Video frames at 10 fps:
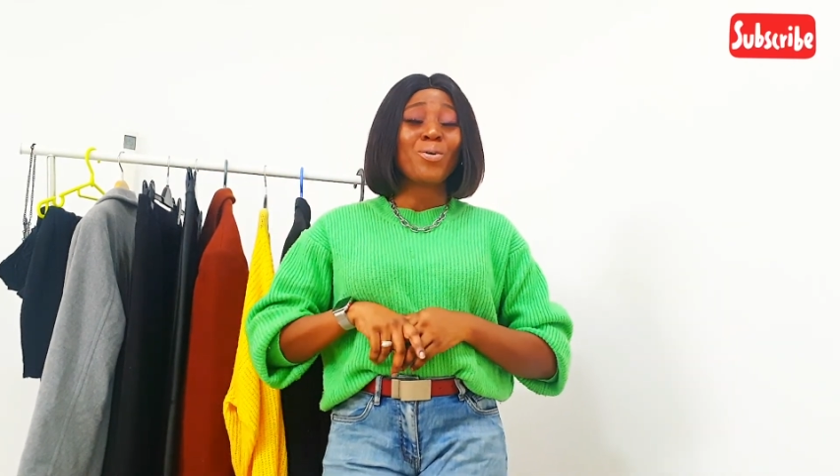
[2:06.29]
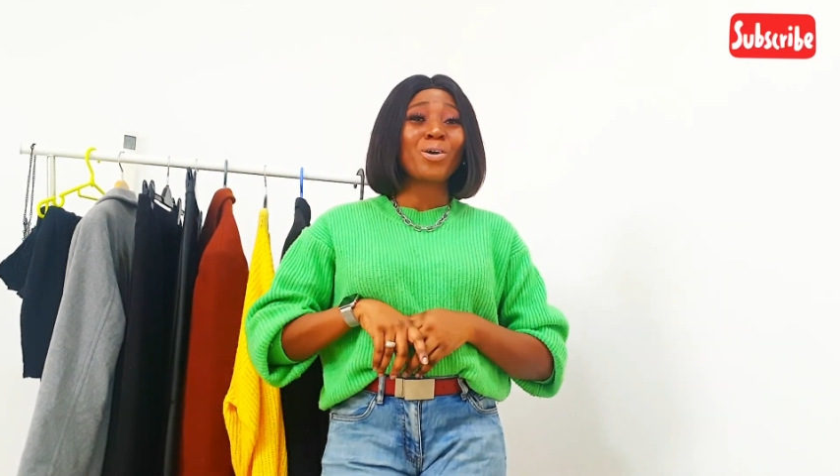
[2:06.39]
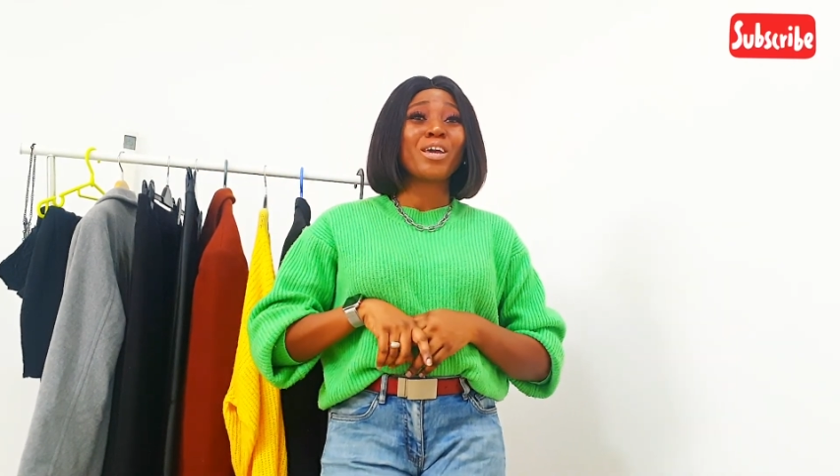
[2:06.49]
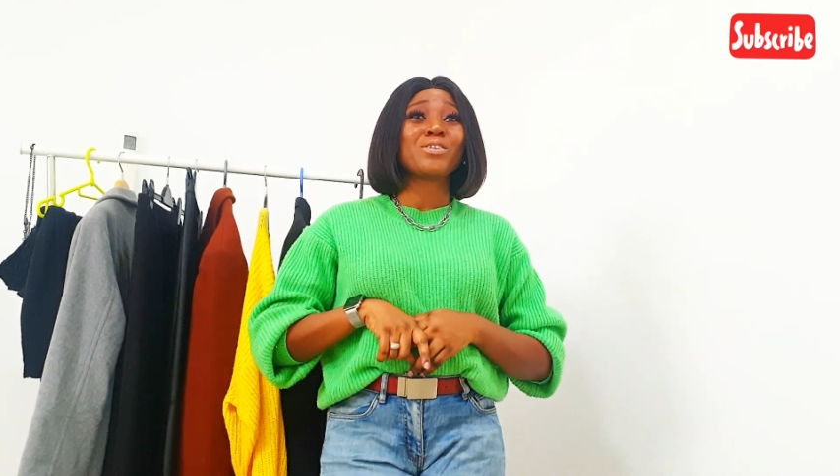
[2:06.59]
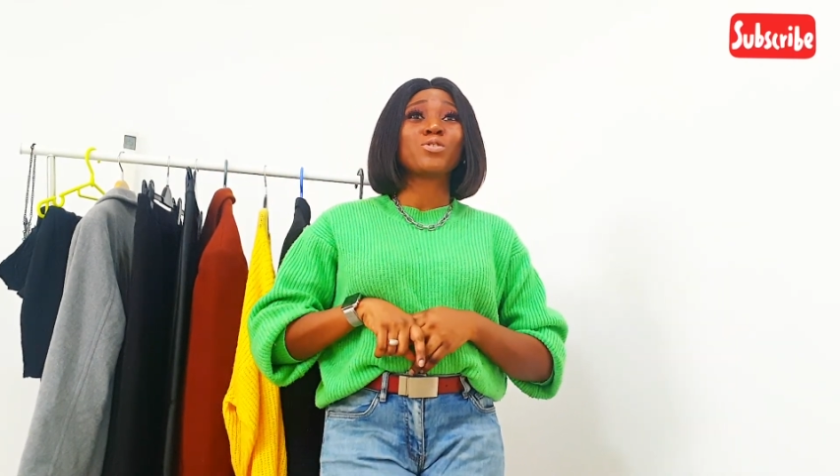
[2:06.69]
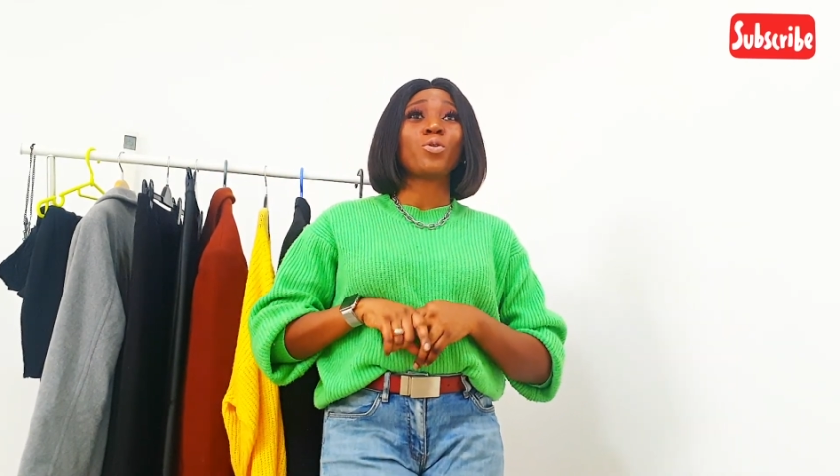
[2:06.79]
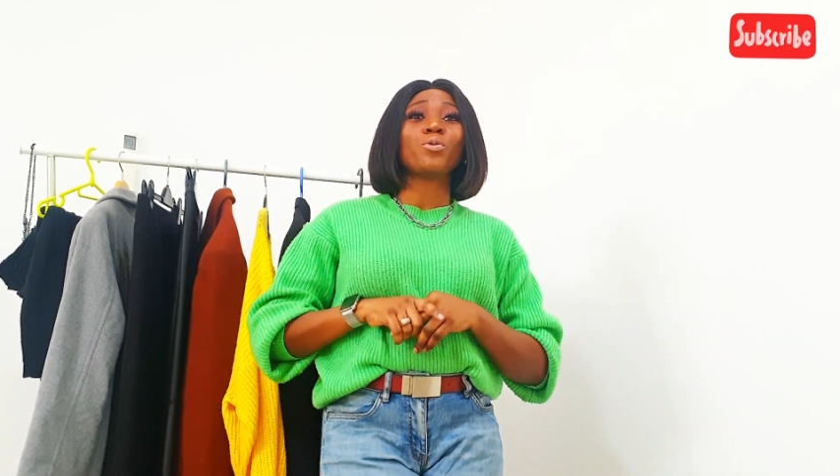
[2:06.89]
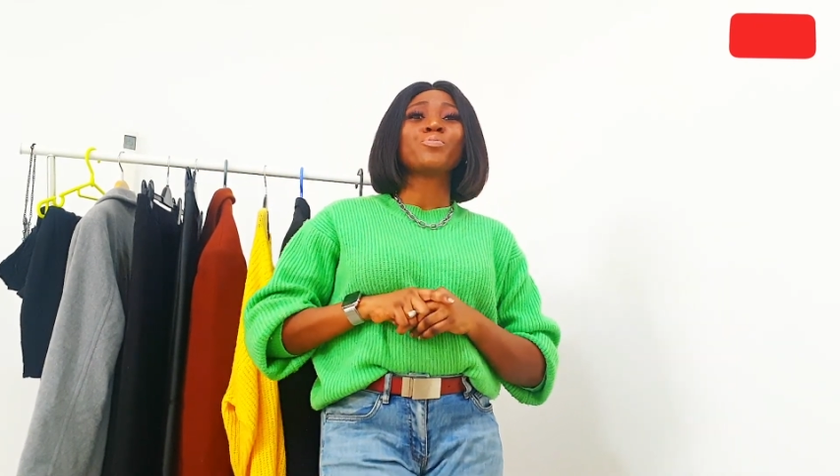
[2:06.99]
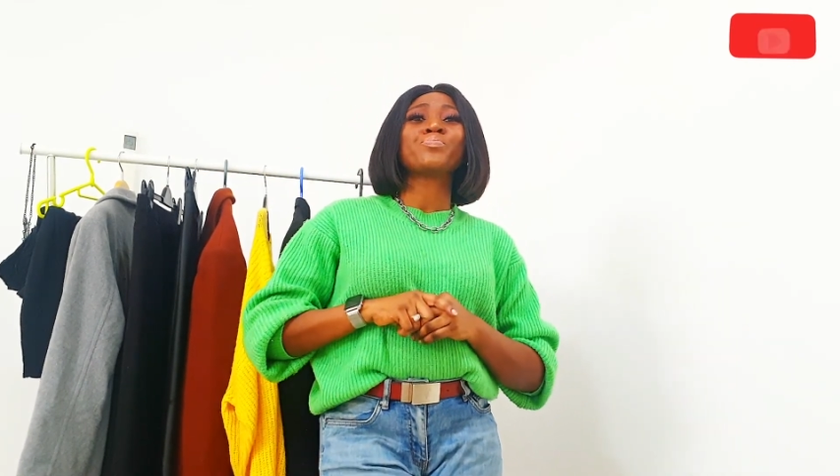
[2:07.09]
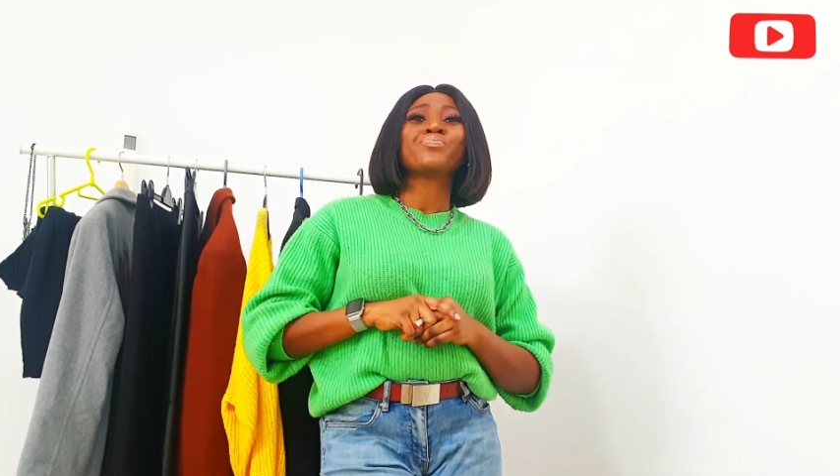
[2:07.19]
okay
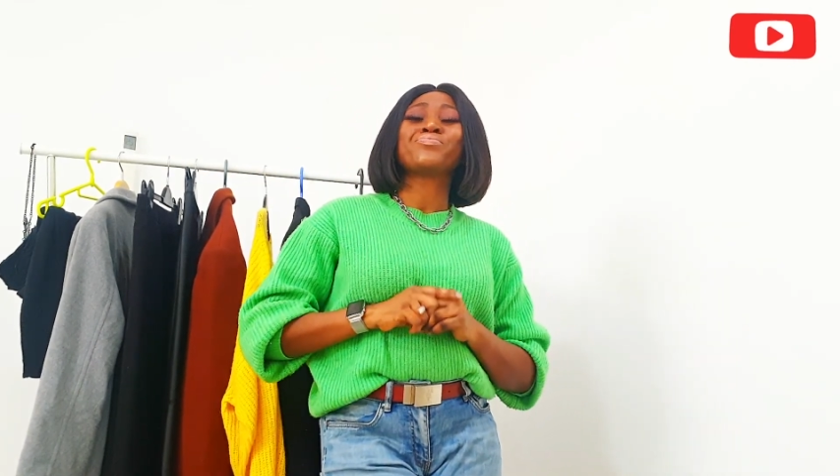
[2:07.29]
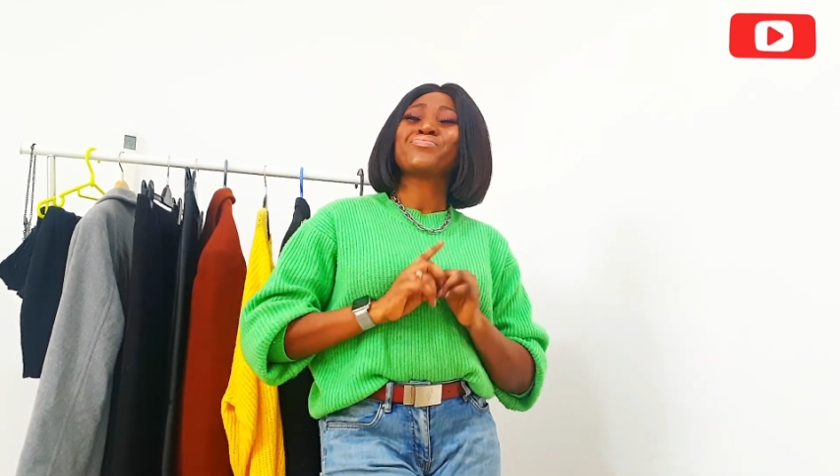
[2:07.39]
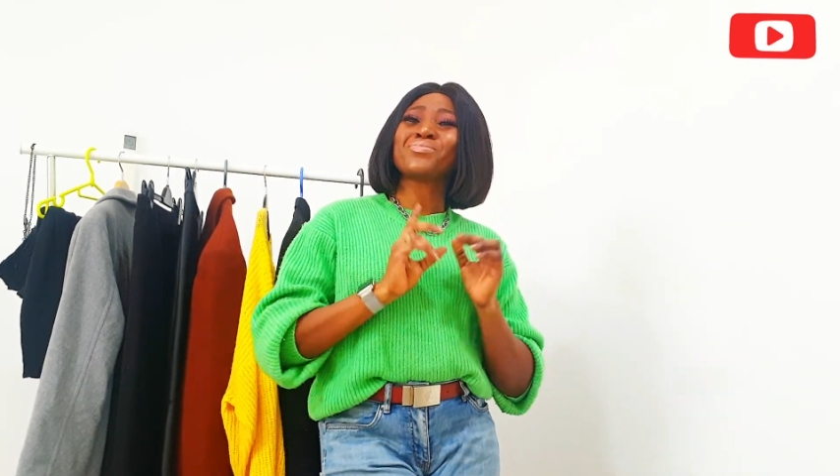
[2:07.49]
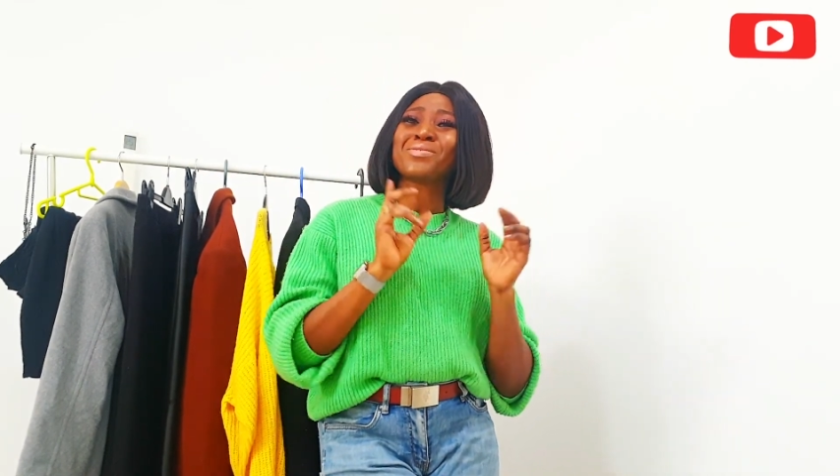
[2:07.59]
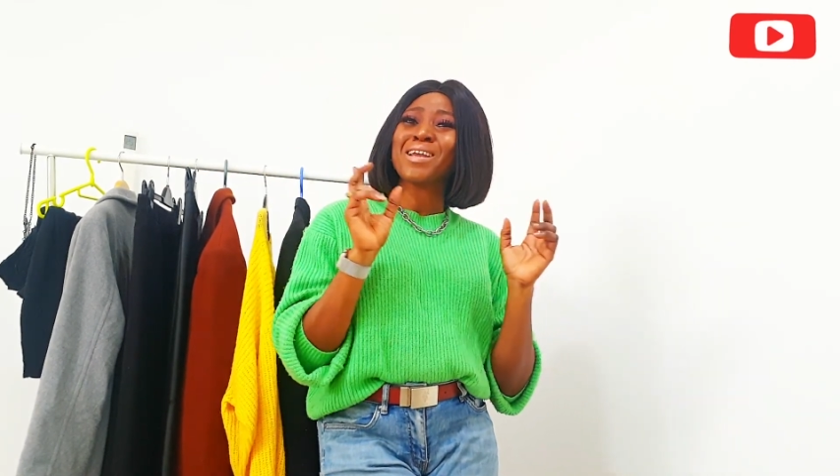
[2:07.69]
so